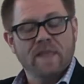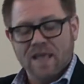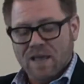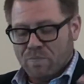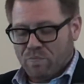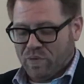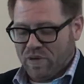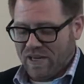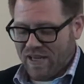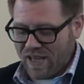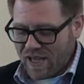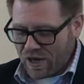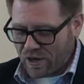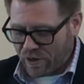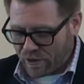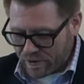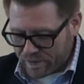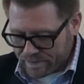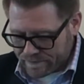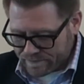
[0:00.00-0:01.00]
But
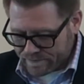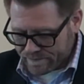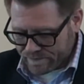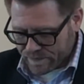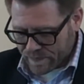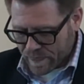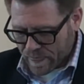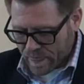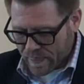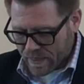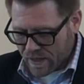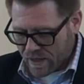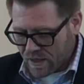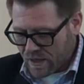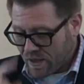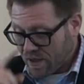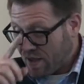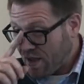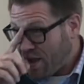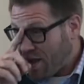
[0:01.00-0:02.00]
here,
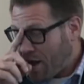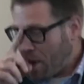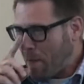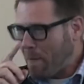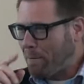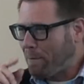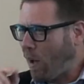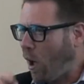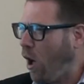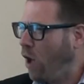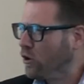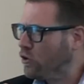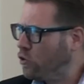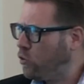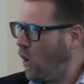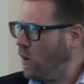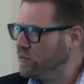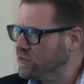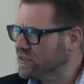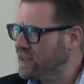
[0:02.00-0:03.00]
Paul
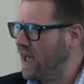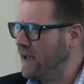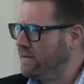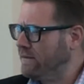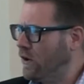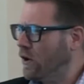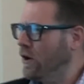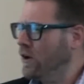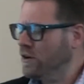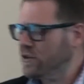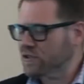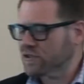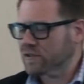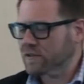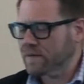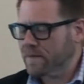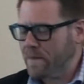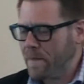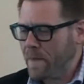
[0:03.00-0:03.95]
quotes that verse,